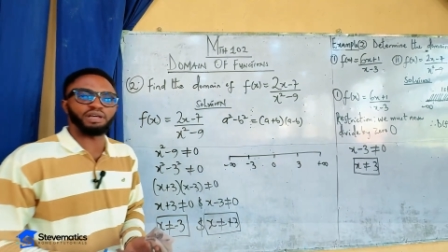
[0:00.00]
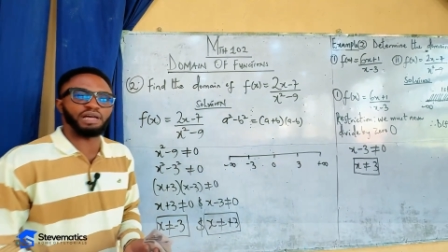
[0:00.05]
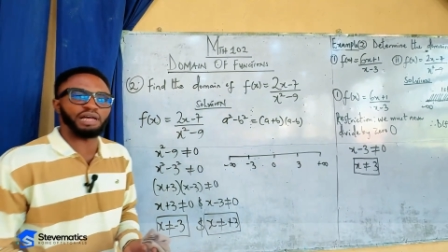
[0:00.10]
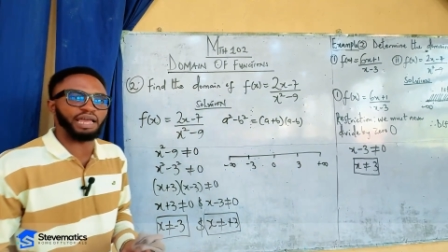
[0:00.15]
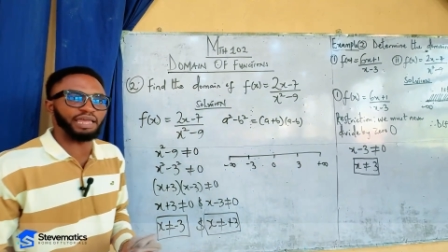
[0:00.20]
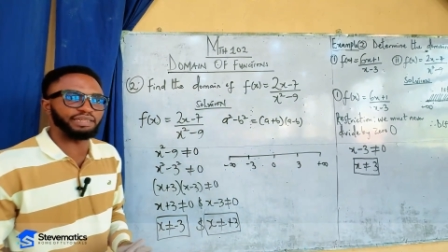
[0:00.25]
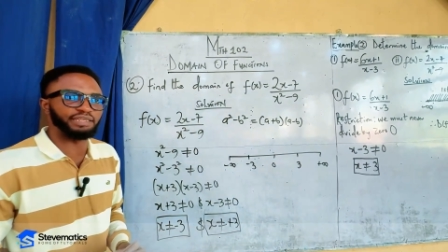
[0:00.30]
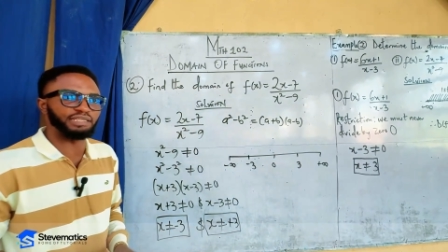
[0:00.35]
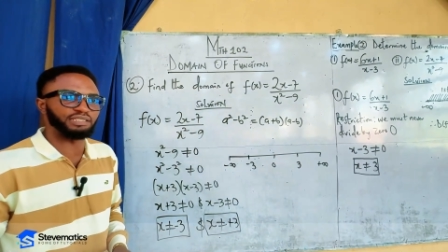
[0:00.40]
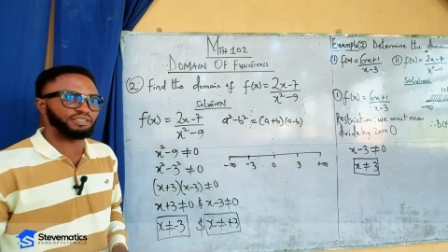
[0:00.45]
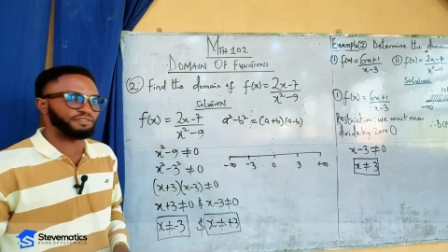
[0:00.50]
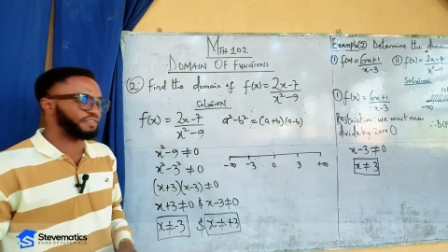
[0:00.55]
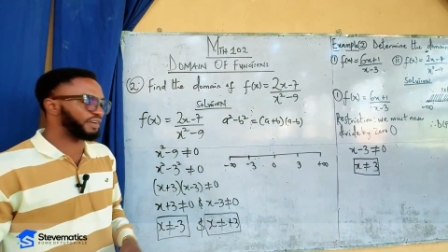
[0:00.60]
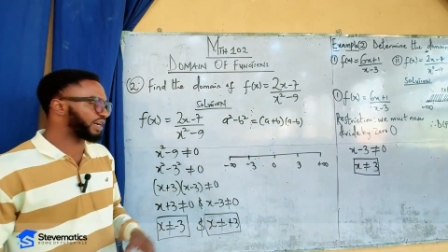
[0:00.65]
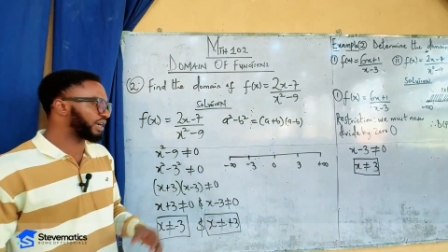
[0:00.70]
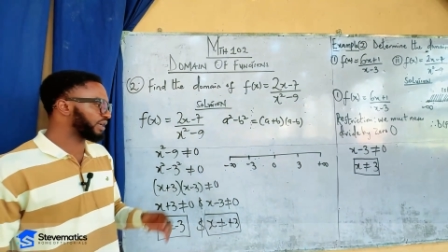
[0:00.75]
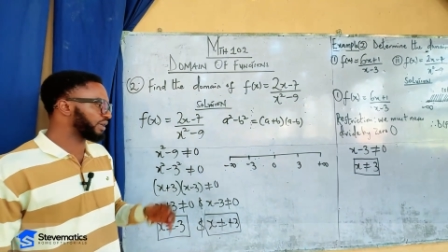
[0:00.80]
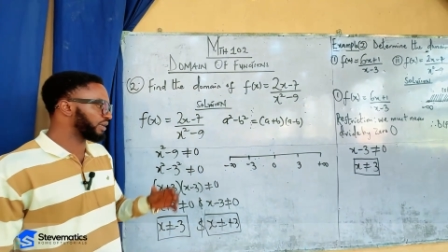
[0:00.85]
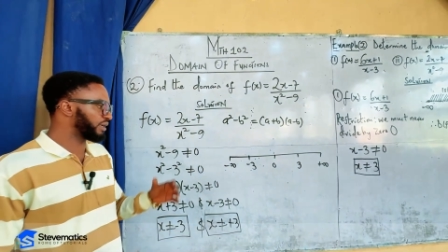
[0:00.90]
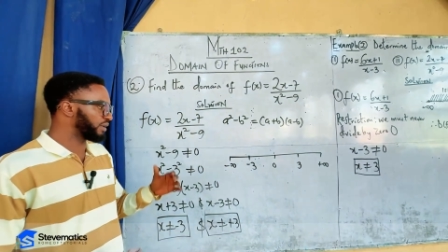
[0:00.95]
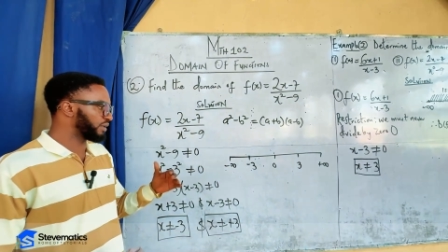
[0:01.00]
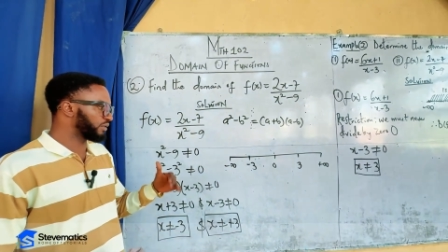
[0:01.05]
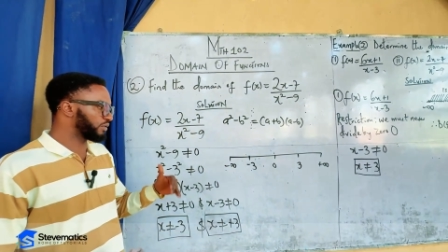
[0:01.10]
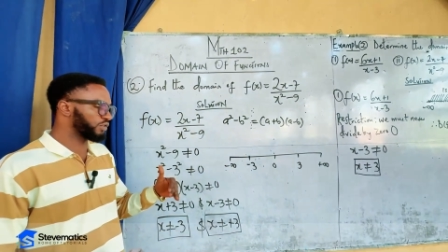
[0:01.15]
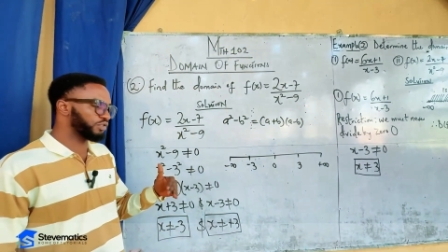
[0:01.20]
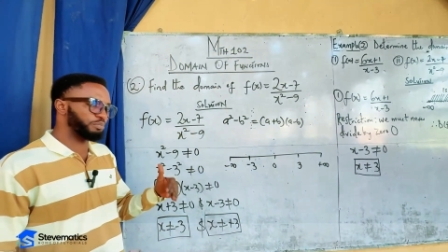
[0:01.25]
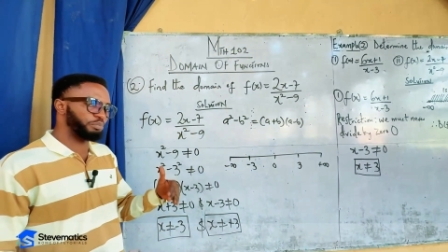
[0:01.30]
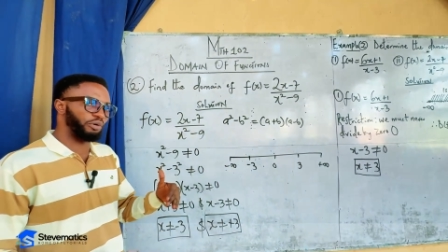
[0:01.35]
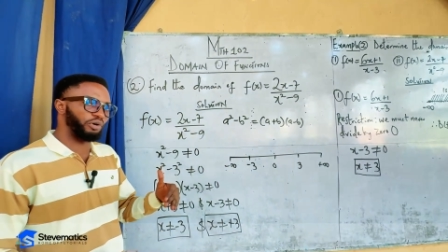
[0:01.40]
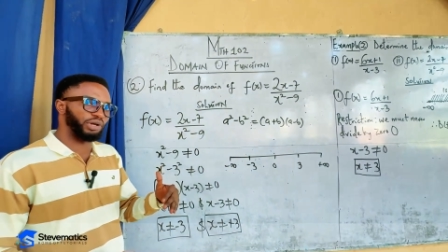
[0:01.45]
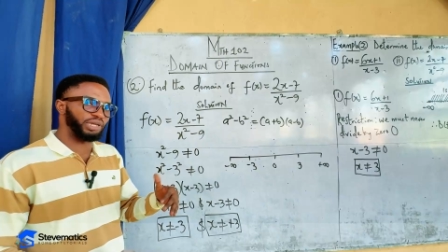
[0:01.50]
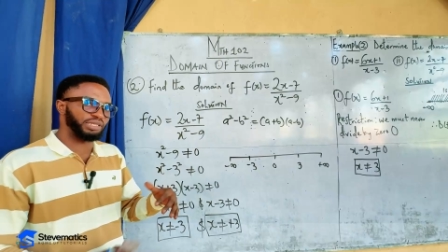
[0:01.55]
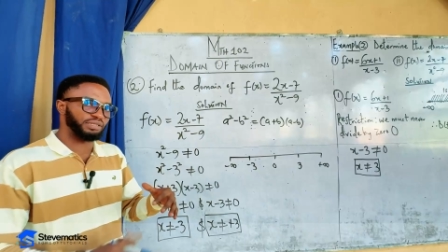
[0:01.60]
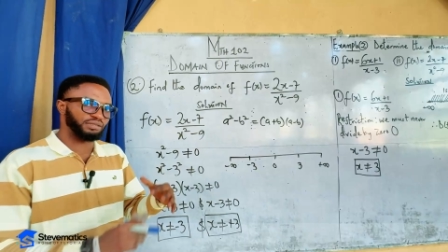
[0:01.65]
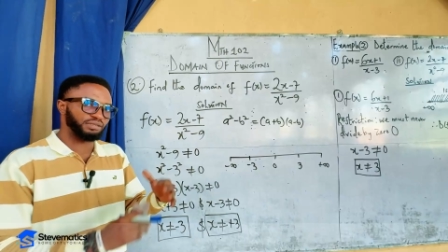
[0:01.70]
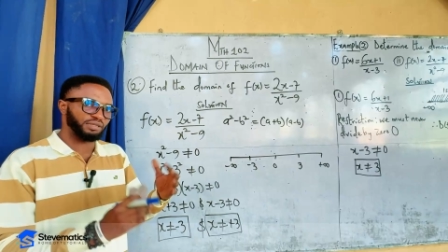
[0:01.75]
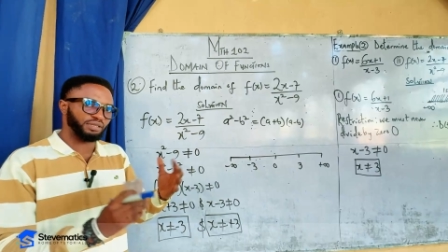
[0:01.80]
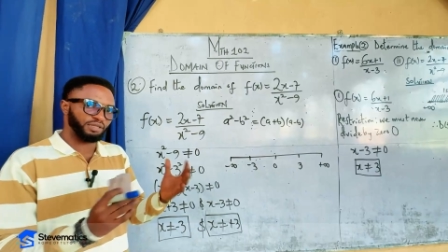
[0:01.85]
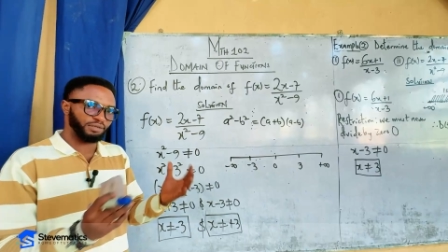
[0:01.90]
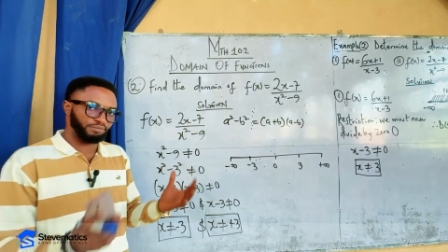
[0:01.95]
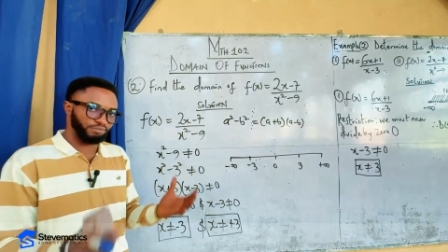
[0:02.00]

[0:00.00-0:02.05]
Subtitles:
identify those points